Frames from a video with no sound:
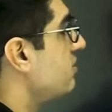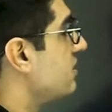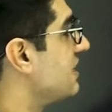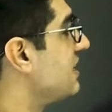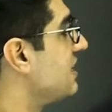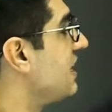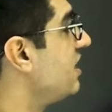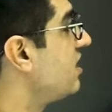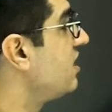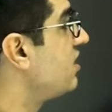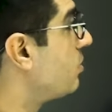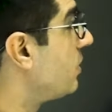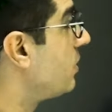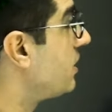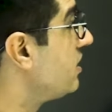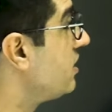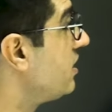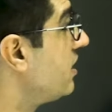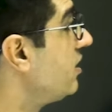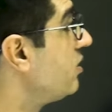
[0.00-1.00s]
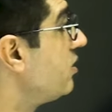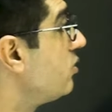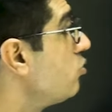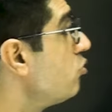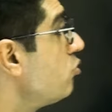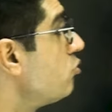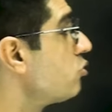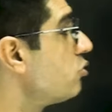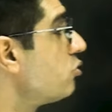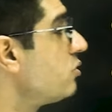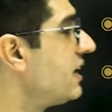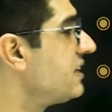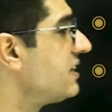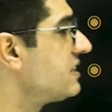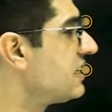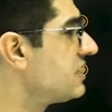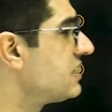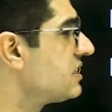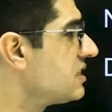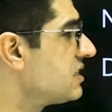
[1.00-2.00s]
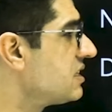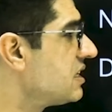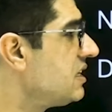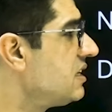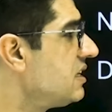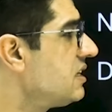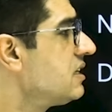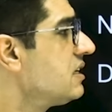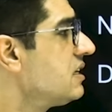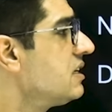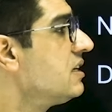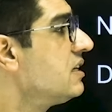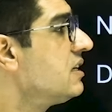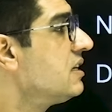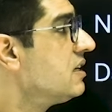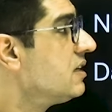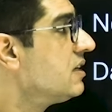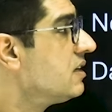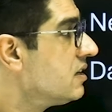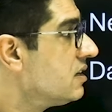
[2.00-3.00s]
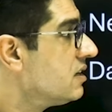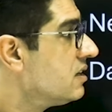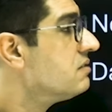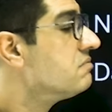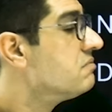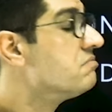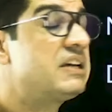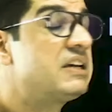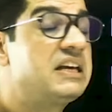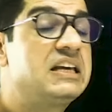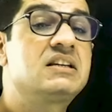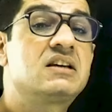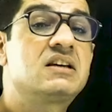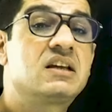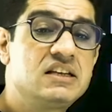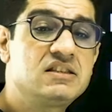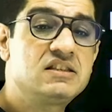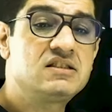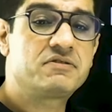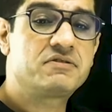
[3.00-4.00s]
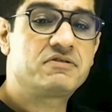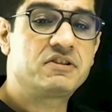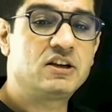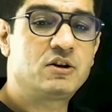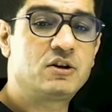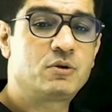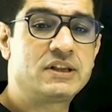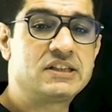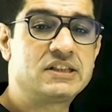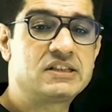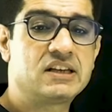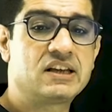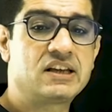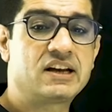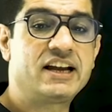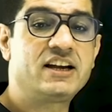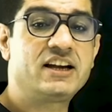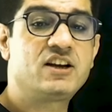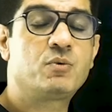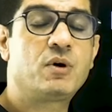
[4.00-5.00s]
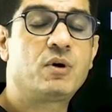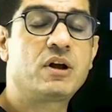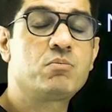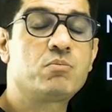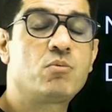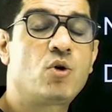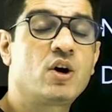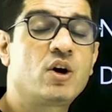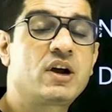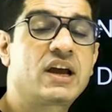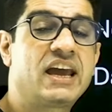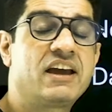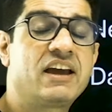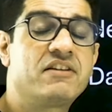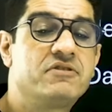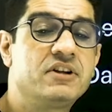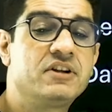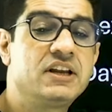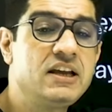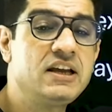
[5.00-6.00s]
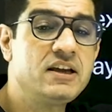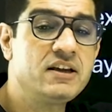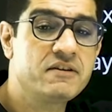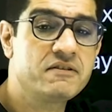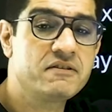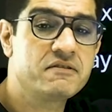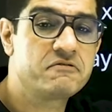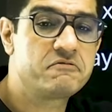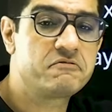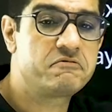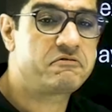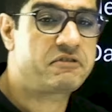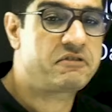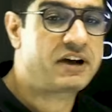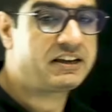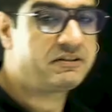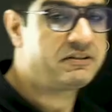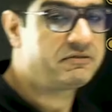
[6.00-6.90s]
day 22 to day 60, increase the frequency, right? One mock every 5